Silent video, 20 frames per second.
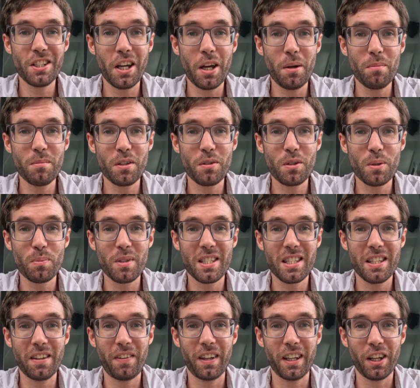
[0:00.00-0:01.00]
terms of
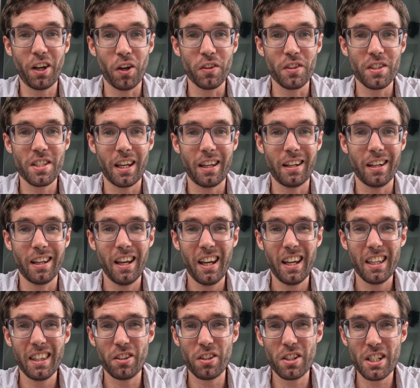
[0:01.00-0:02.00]
specific content,
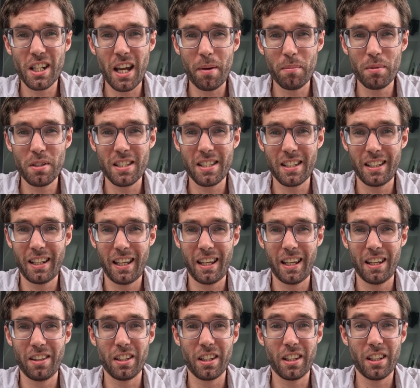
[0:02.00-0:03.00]
there are chapters in
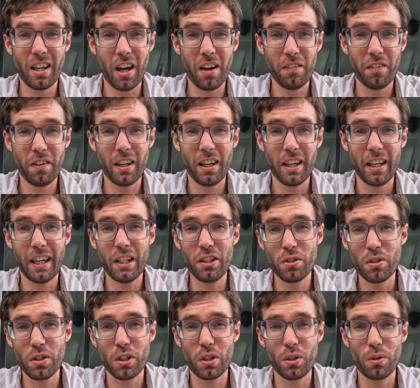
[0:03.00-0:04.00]
here that cover,
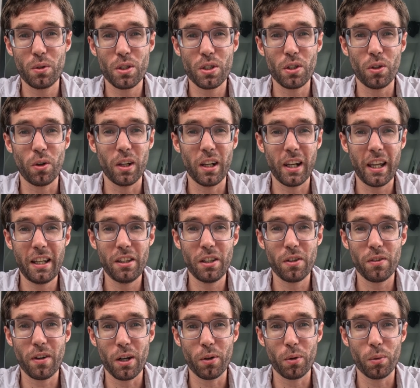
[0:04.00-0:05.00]
introduce, or lay the
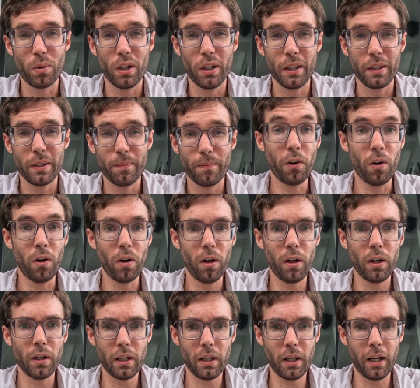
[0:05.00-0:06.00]
groundwork
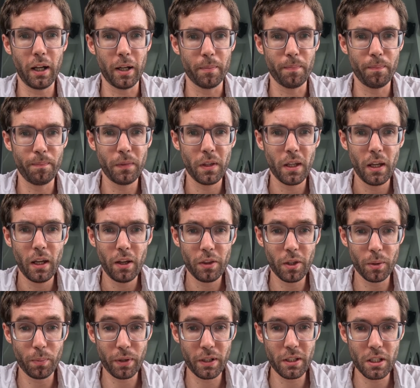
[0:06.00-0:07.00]
for
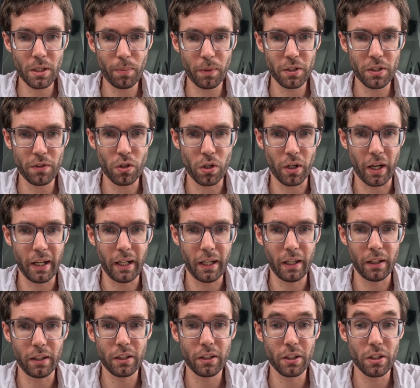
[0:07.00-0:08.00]
the principles of
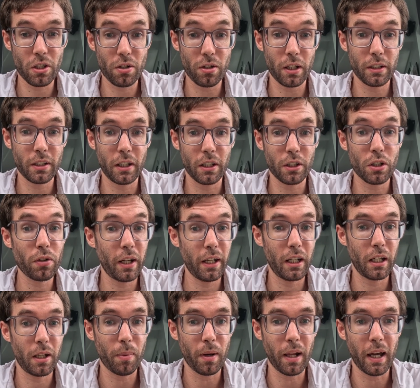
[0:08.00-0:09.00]
training, constructing a
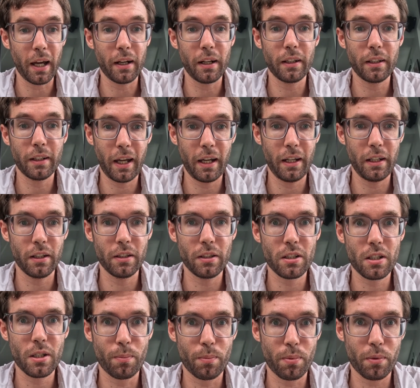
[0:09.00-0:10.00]
training plan,
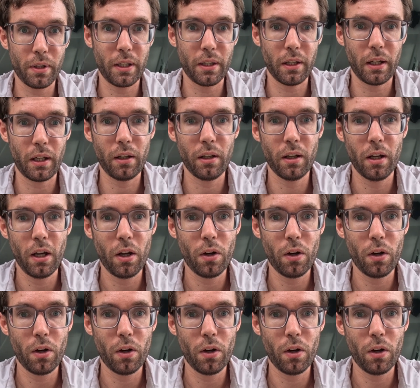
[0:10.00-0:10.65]
cadence, breathing,